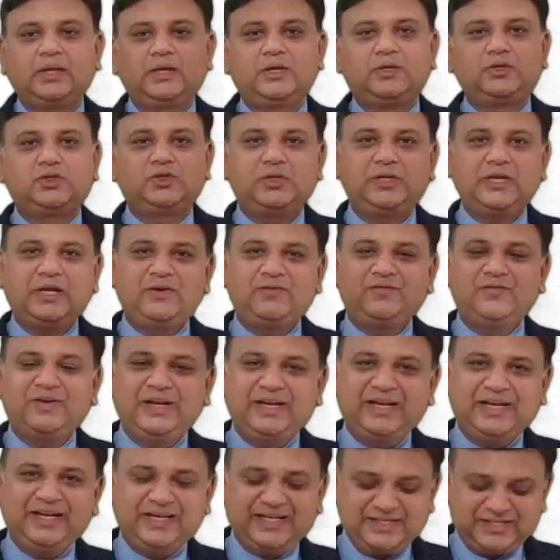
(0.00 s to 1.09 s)
So now one
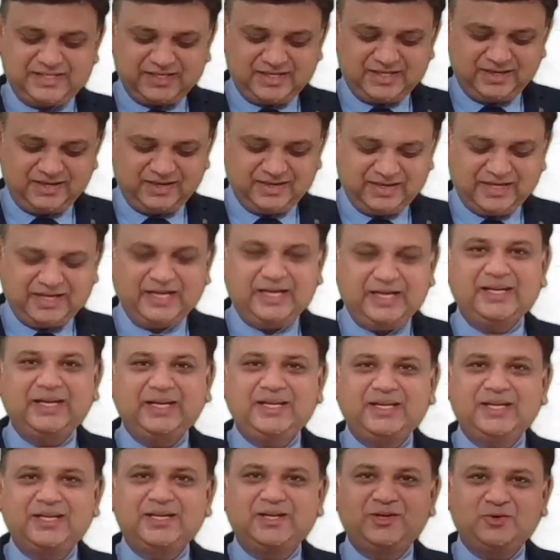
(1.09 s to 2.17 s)
line answer, and I'll
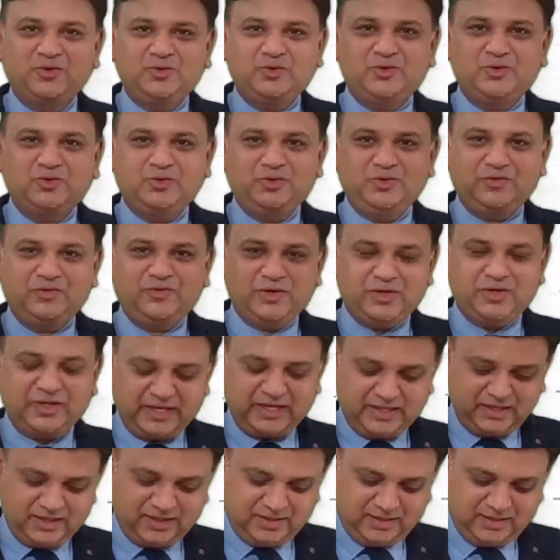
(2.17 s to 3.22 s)
dictate a note to you for that.